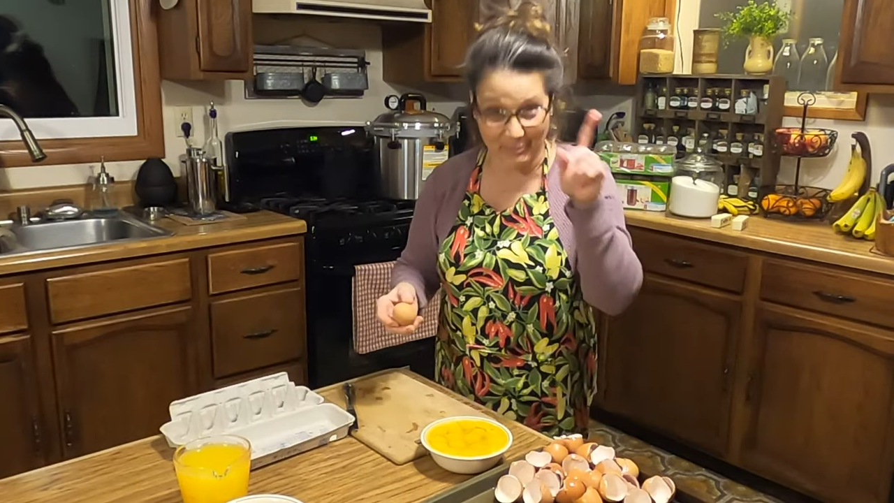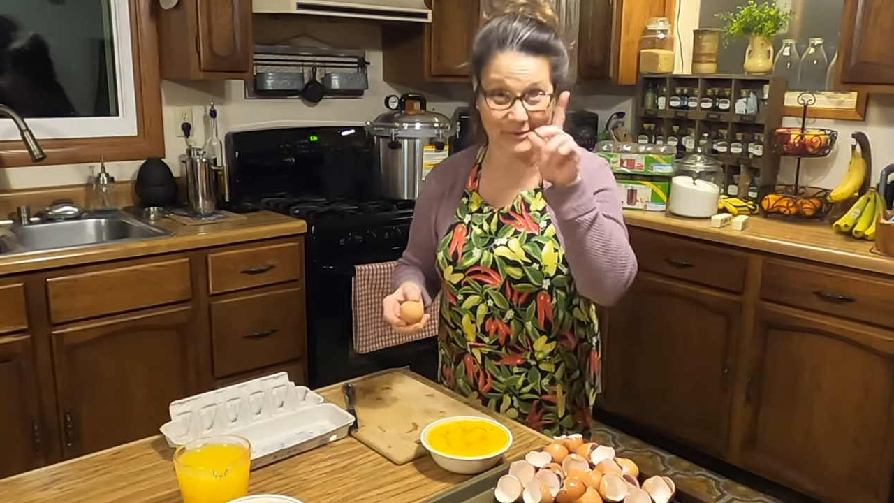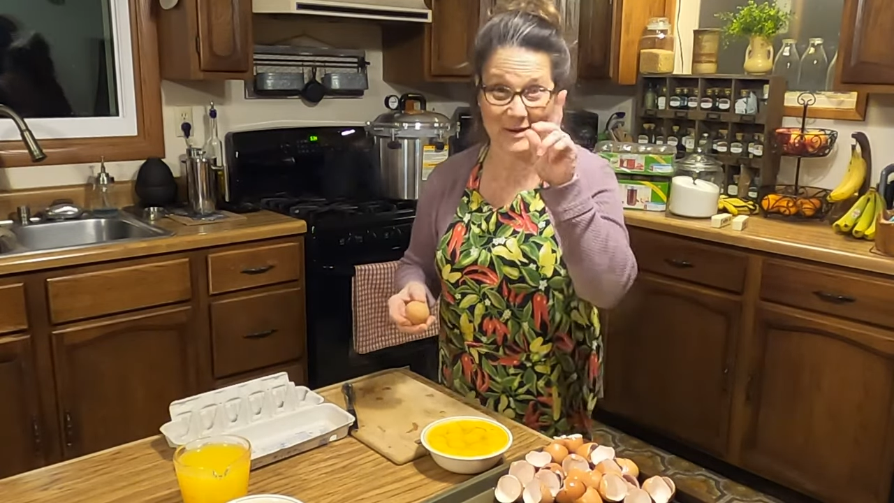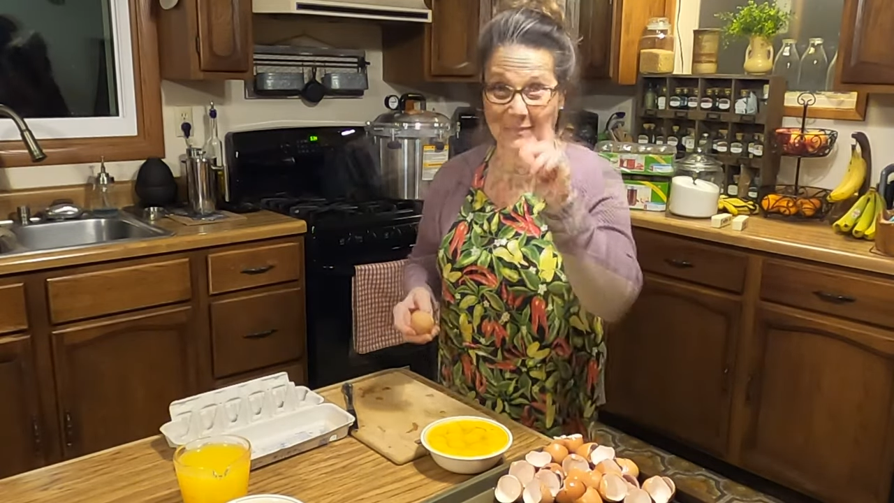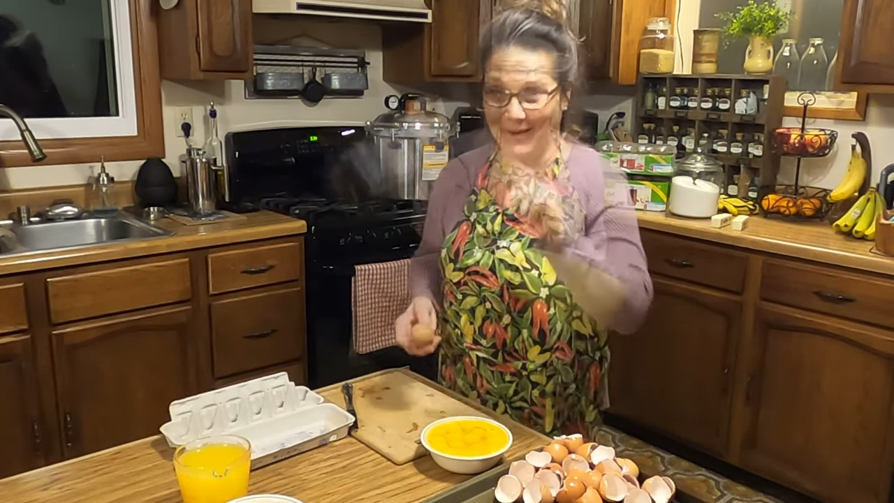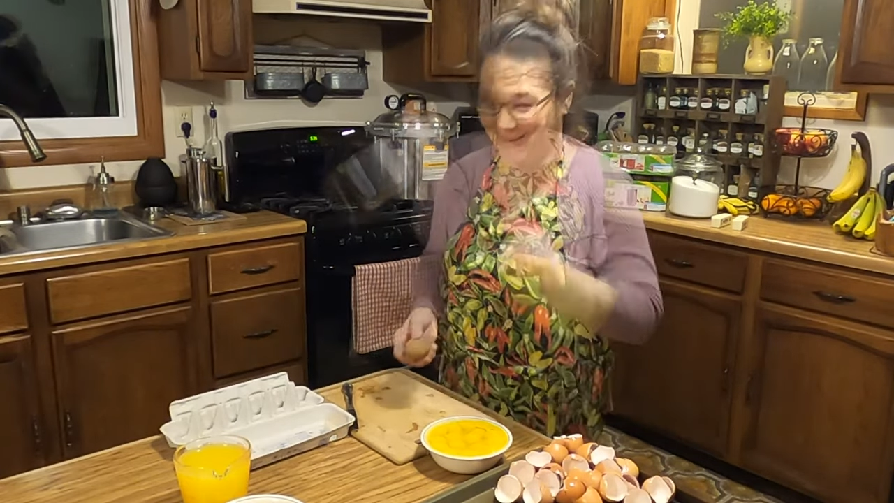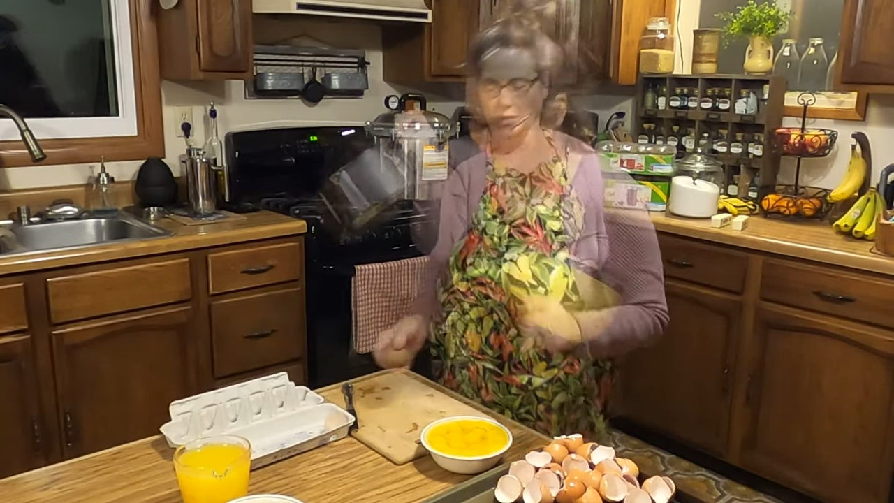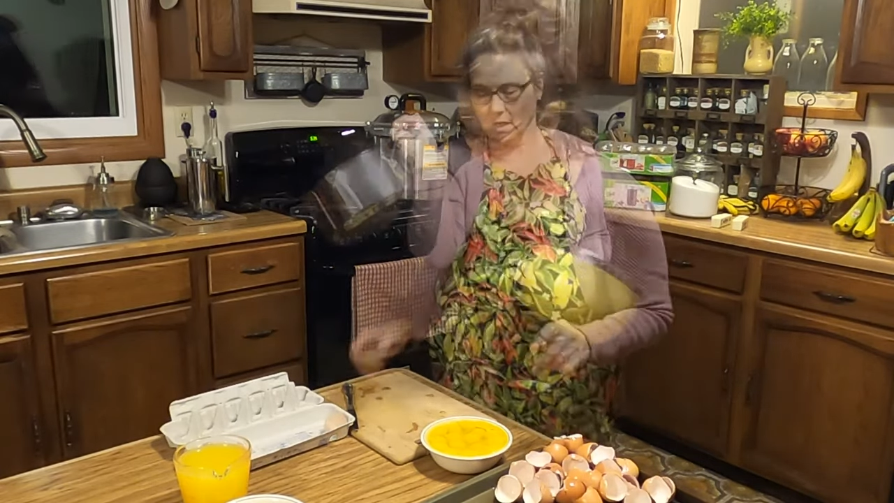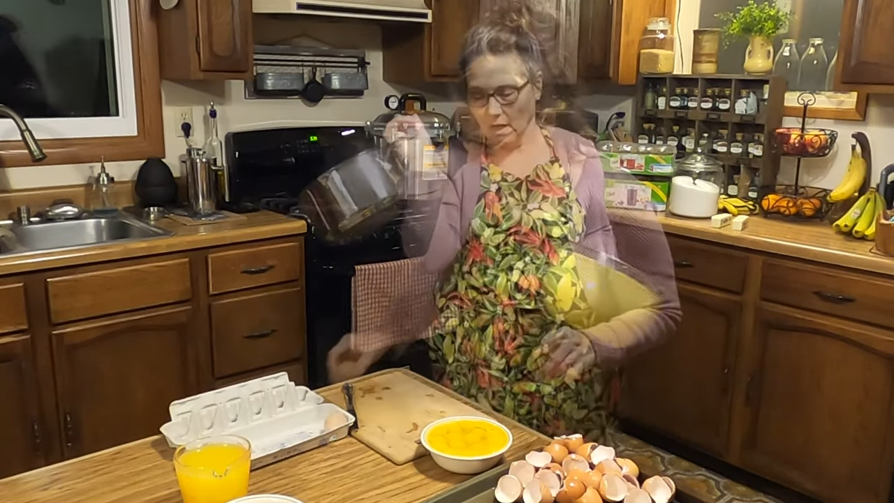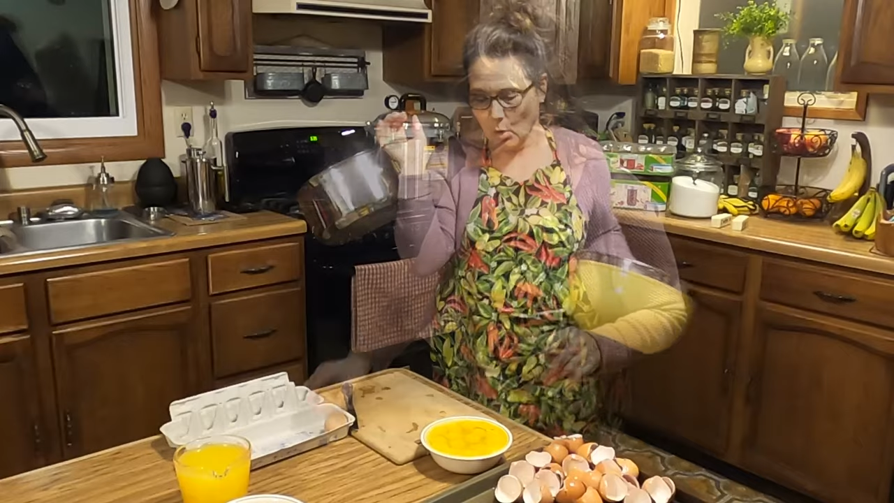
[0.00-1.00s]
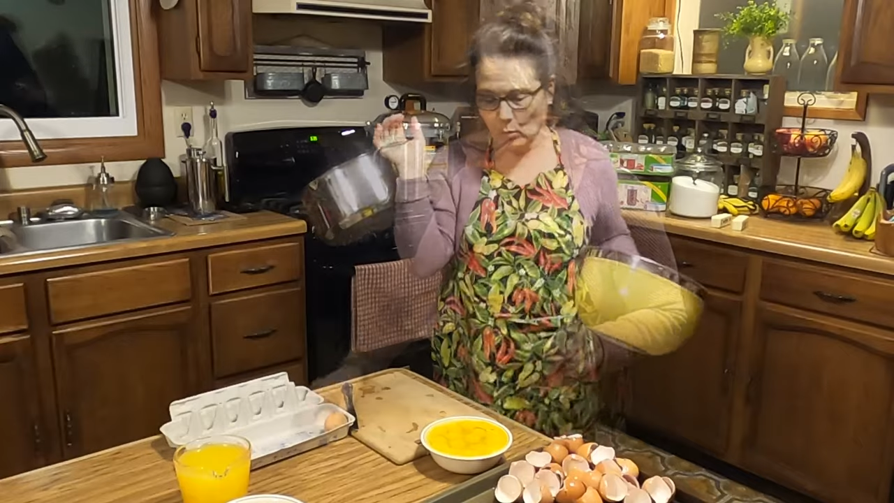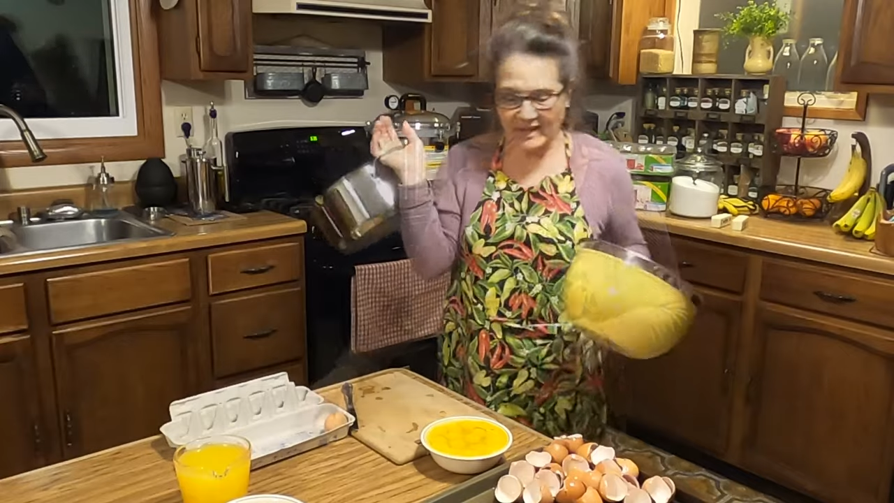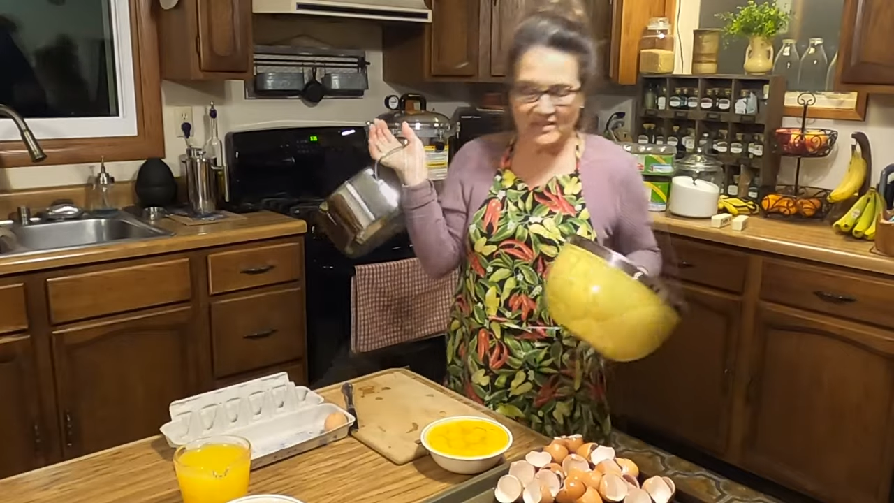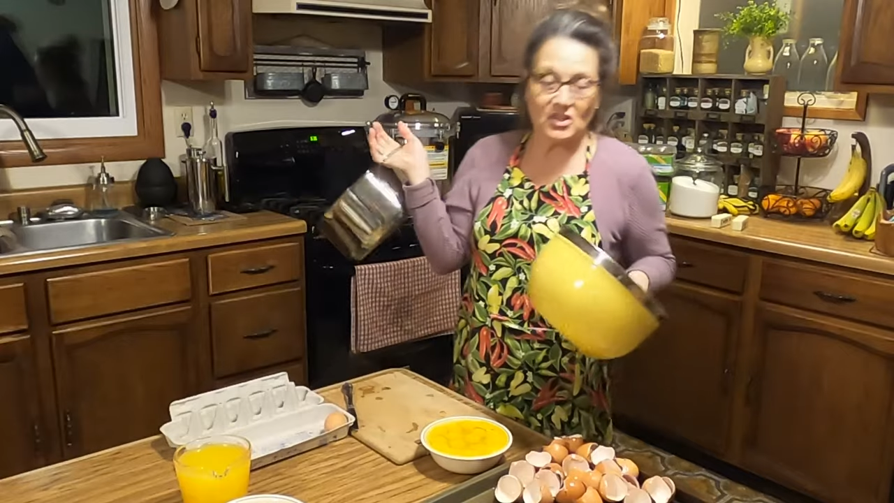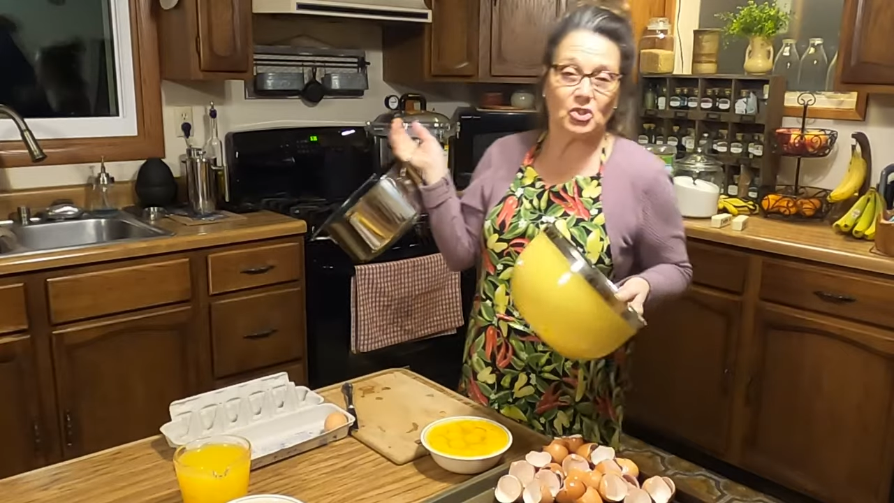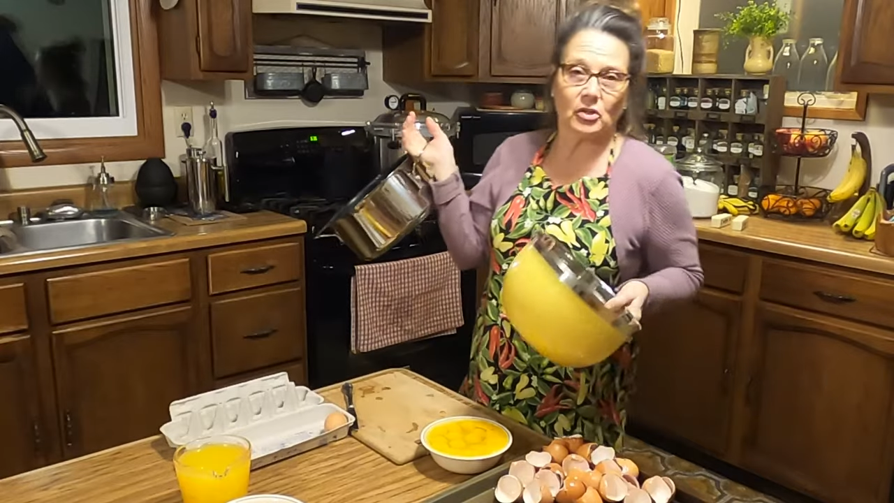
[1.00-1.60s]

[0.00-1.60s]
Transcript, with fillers: I'll be right back. When I said